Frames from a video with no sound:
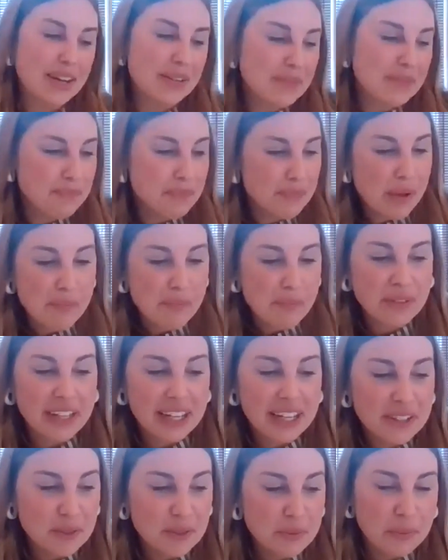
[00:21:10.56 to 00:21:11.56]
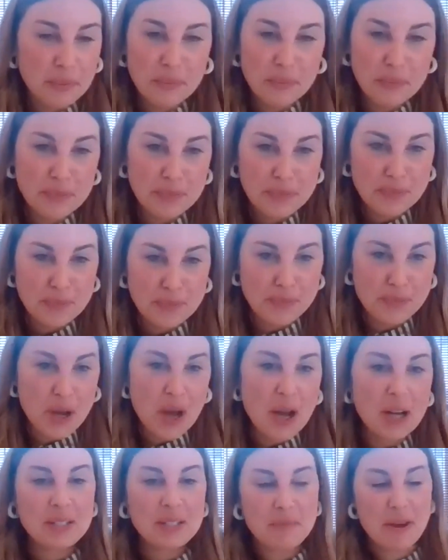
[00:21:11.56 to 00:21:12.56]
I, I'm glad you
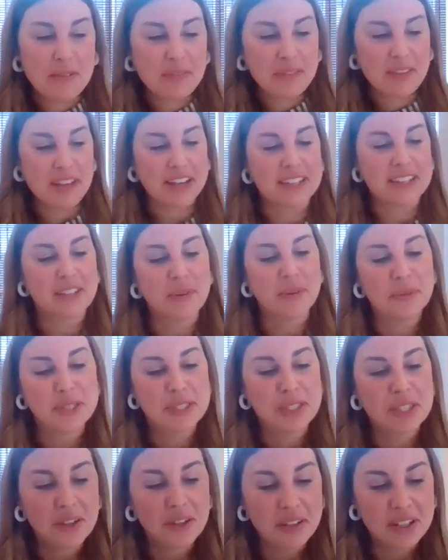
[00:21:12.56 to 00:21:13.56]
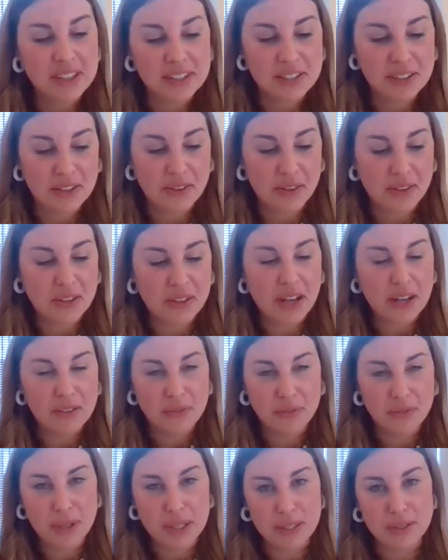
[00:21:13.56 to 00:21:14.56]
talked about that because I was curious, you know, a lot
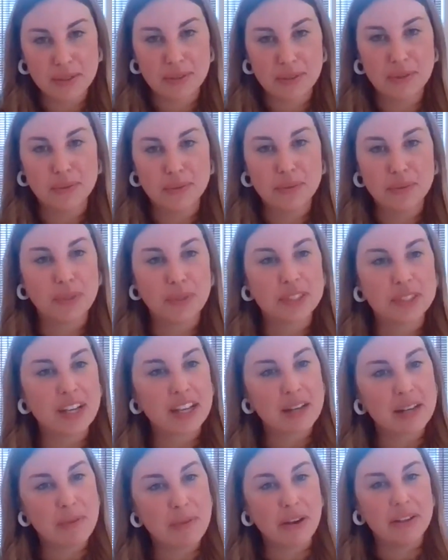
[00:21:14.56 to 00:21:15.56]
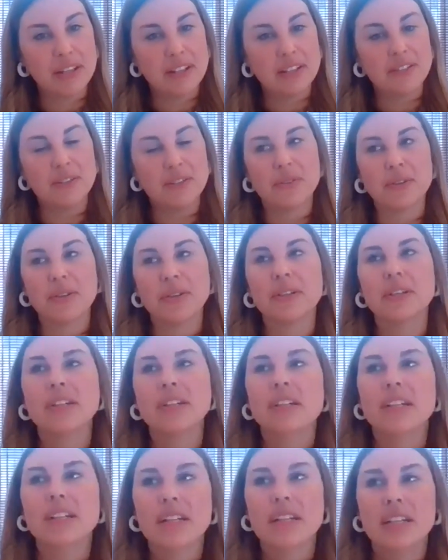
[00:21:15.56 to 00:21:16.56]
of what you were talking about in your,
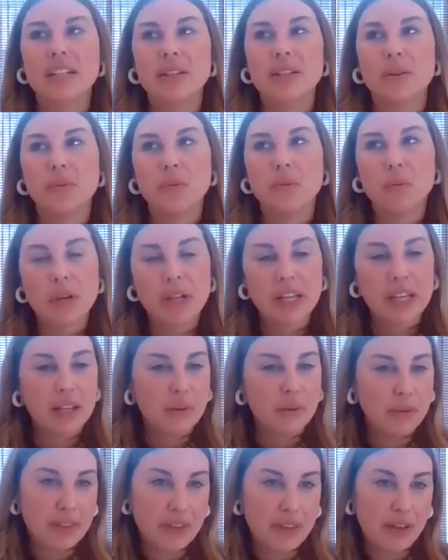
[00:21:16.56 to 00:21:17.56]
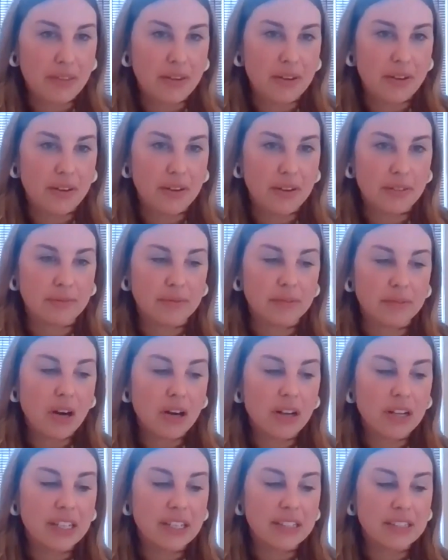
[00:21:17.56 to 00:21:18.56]
you know, working with other
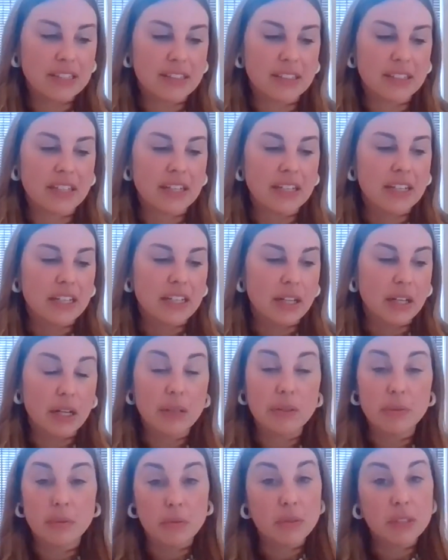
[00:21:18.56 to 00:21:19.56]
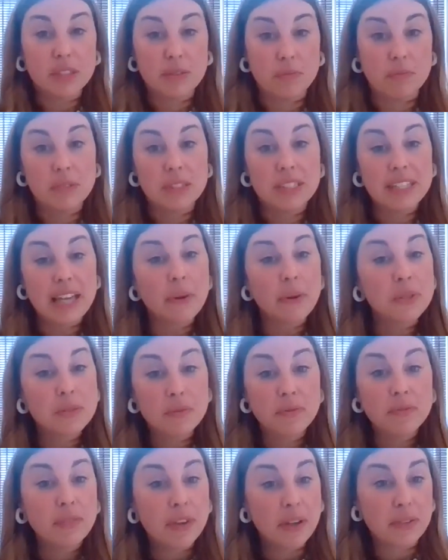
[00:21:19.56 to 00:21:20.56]
artists uh, was
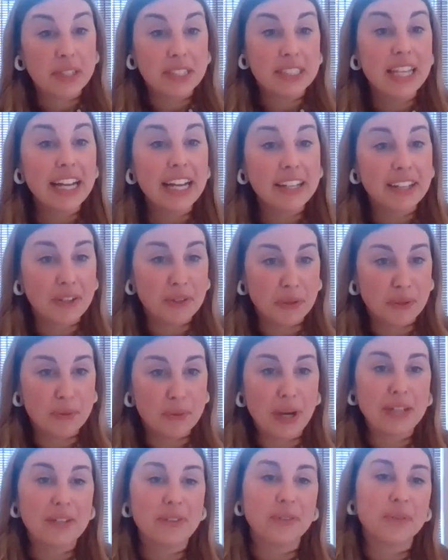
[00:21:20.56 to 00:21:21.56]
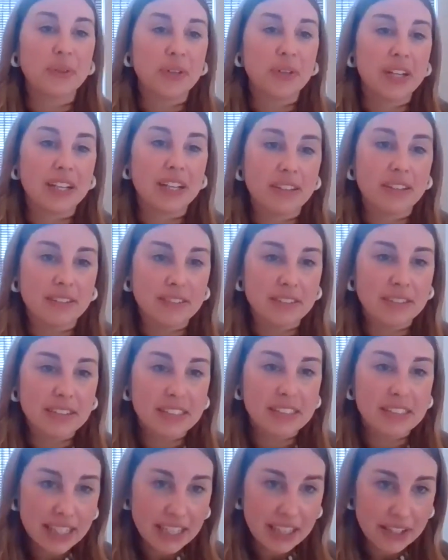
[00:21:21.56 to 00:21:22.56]
sounds fairly technical, right? You're learning
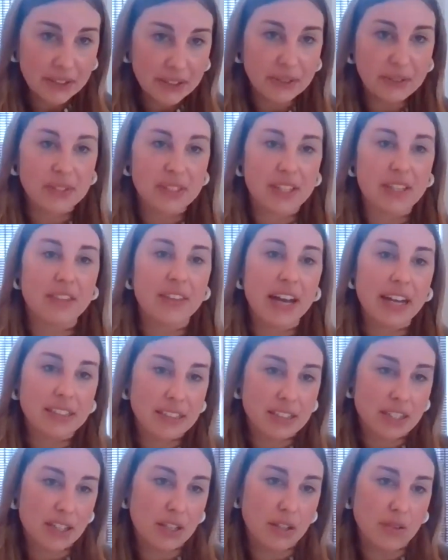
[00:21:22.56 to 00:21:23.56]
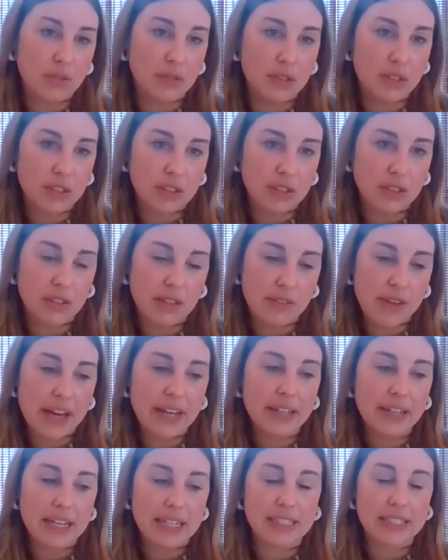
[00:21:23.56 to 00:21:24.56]
skills and that's a huge
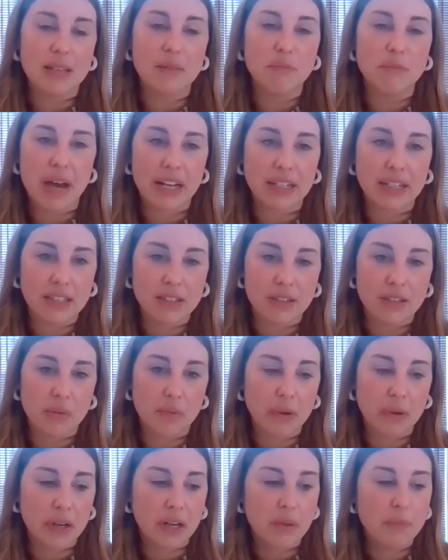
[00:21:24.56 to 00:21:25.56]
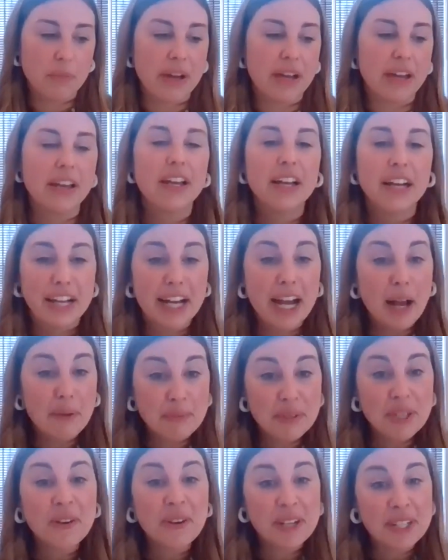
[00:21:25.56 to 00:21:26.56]
that has impacted your work but
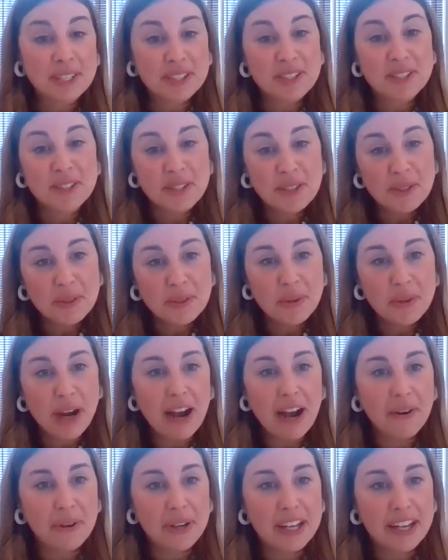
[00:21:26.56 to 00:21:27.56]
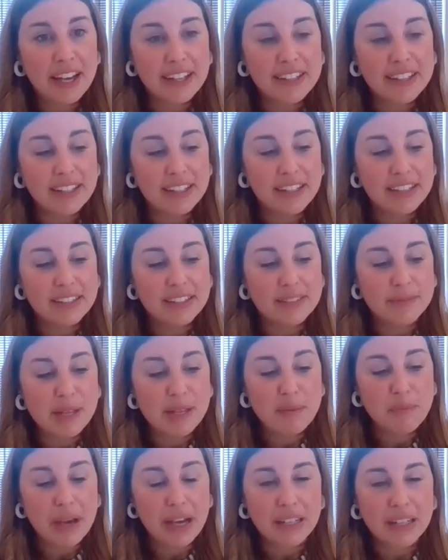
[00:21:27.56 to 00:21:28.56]
i'm curious too how it has in,
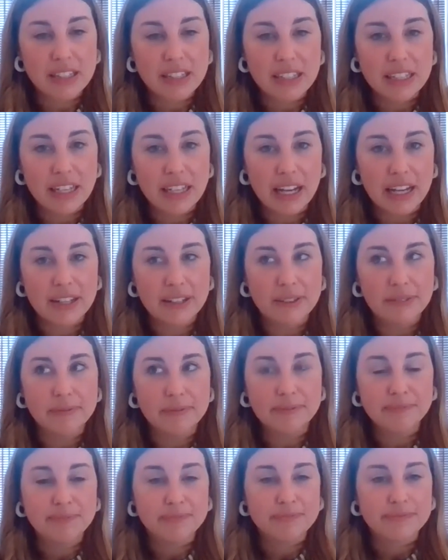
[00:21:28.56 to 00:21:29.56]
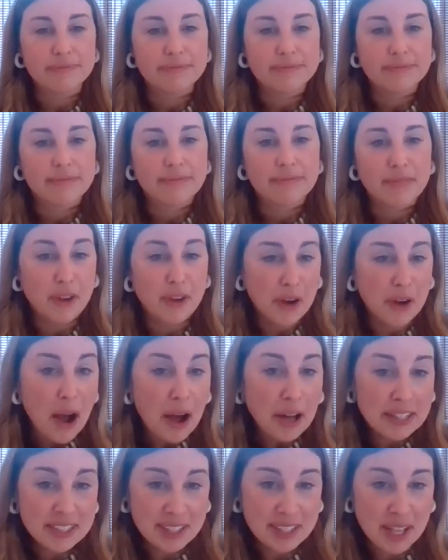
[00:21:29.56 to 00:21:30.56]
impacted kind of your
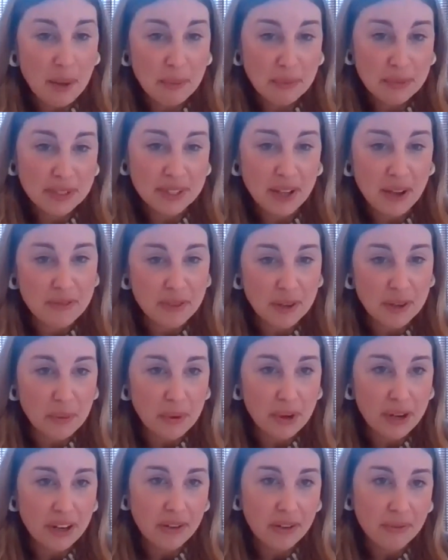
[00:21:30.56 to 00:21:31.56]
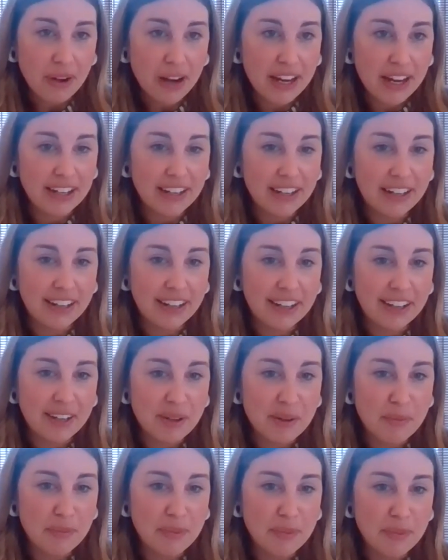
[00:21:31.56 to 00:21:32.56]
concepts of your work right
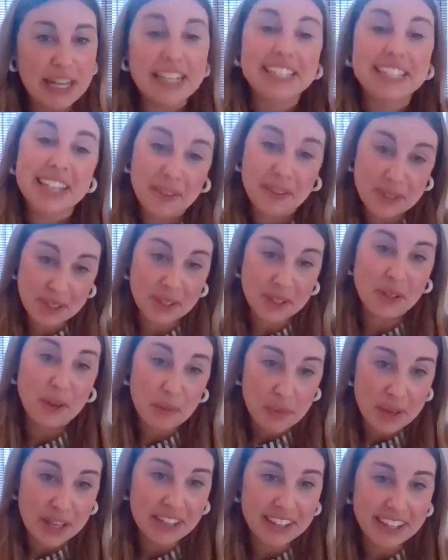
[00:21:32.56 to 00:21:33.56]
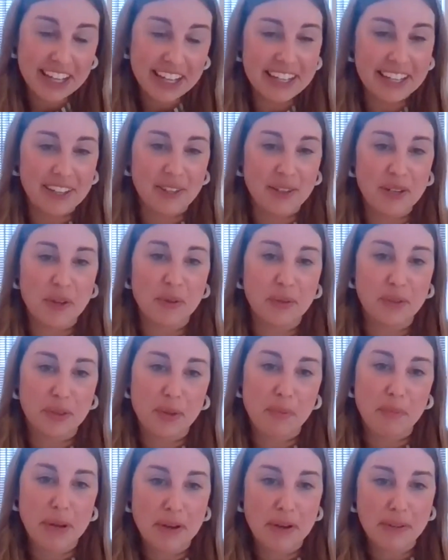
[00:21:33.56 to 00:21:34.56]
um, and it sounds a little bit like you know
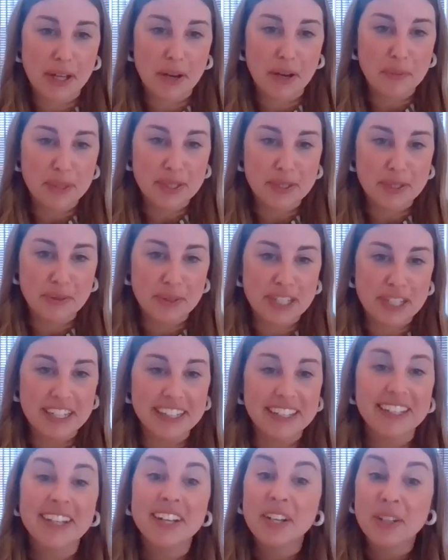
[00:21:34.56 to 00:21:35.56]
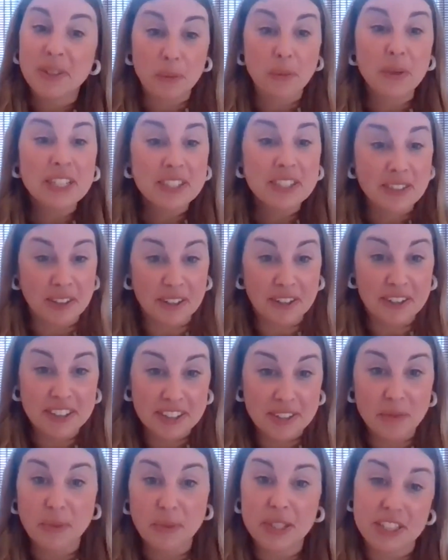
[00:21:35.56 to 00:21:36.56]
the parallel between
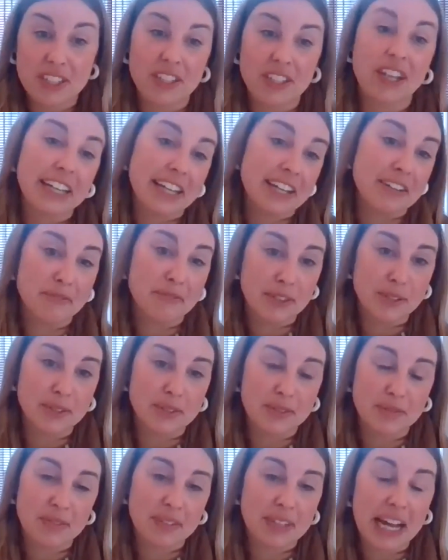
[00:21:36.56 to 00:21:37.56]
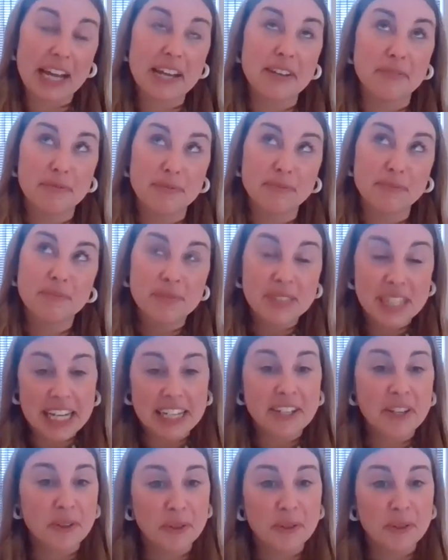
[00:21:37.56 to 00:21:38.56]
research which again feels kind of
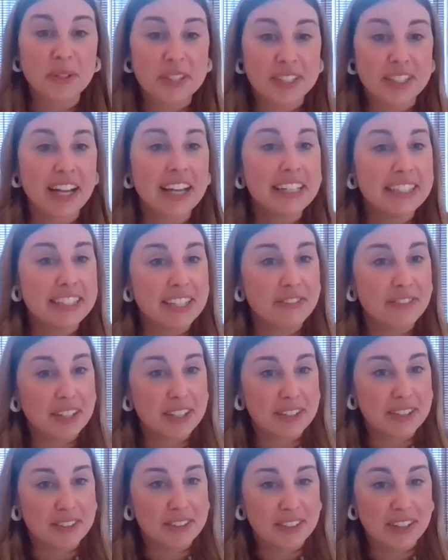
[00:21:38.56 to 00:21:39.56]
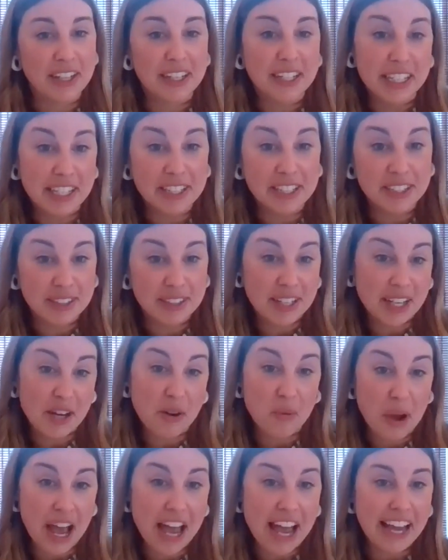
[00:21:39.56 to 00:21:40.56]
technical or scientific in a in
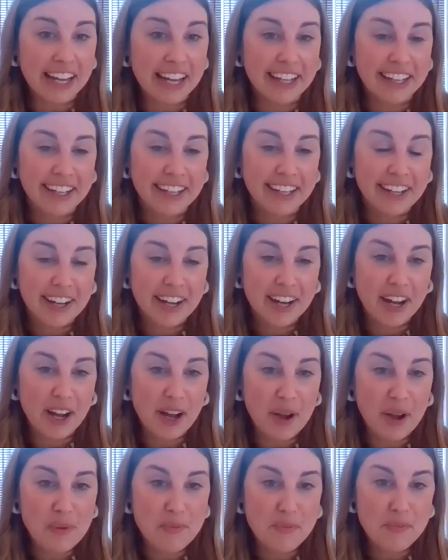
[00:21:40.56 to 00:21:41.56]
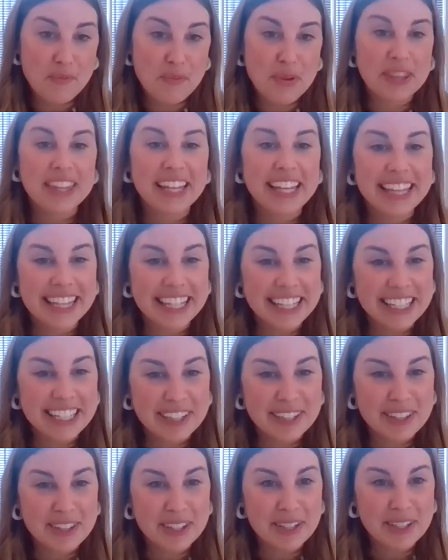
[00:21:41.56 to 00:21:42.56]
a way um, but then
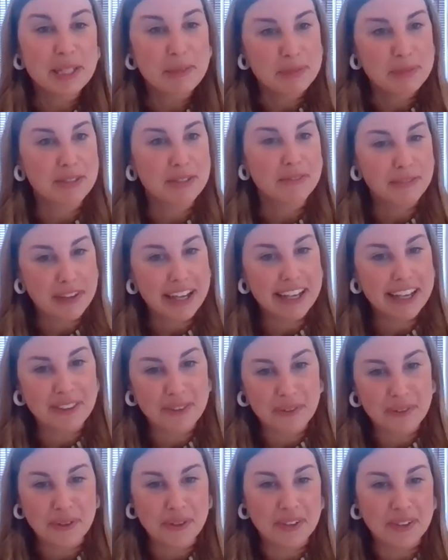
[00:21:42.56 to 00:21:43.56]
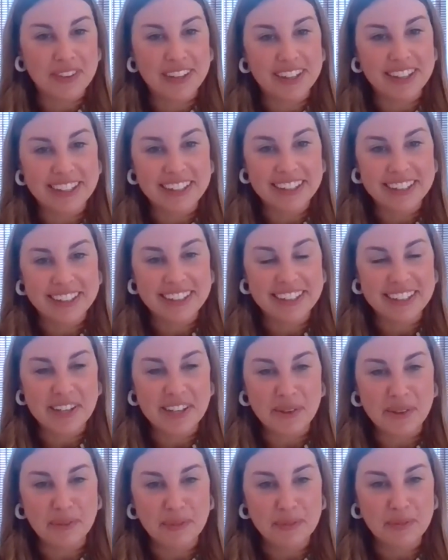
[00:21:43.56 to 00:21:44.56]
the the leaps of faith or the you
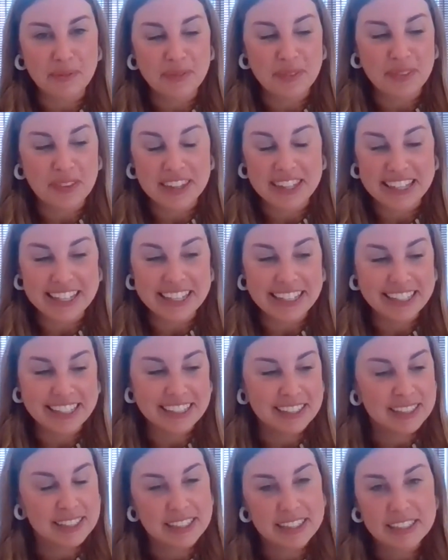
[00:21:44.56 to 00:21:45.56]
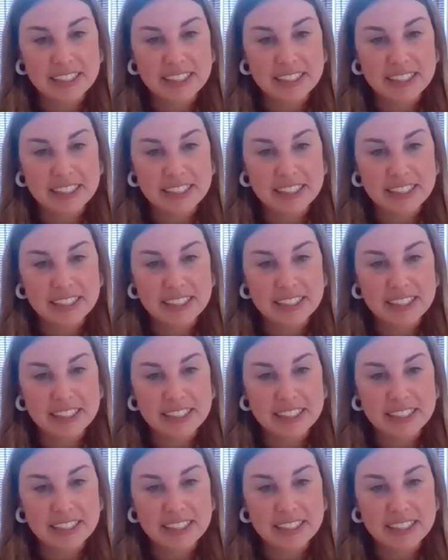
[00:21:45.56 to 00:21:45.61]
know the